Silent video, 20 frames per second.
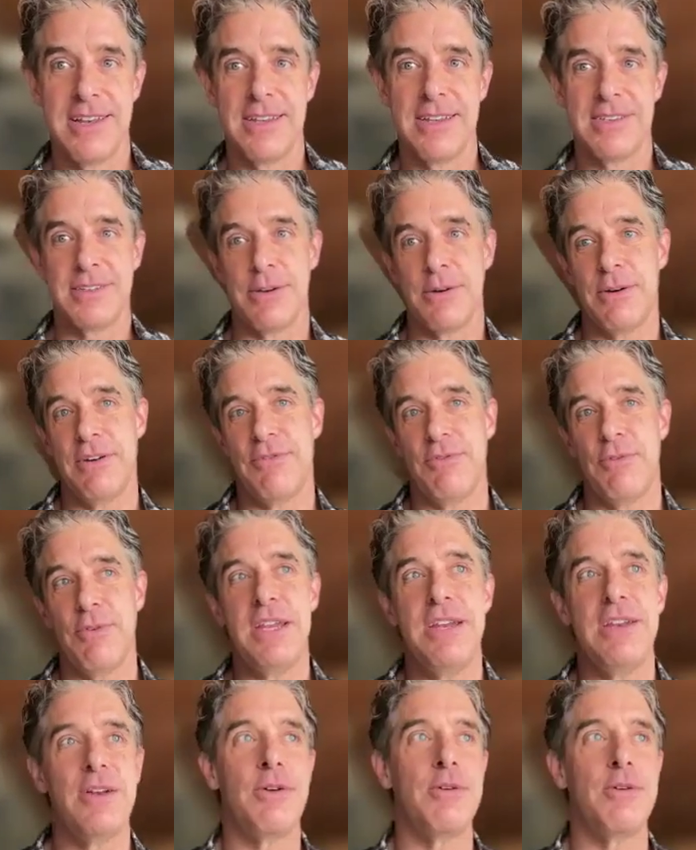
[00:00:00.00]
So if
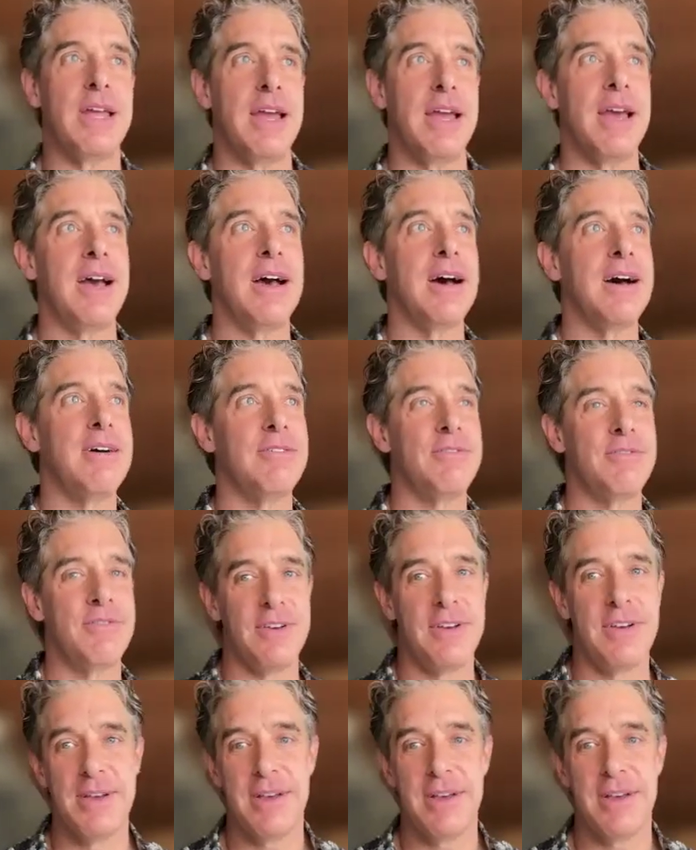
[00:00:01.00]
we don't have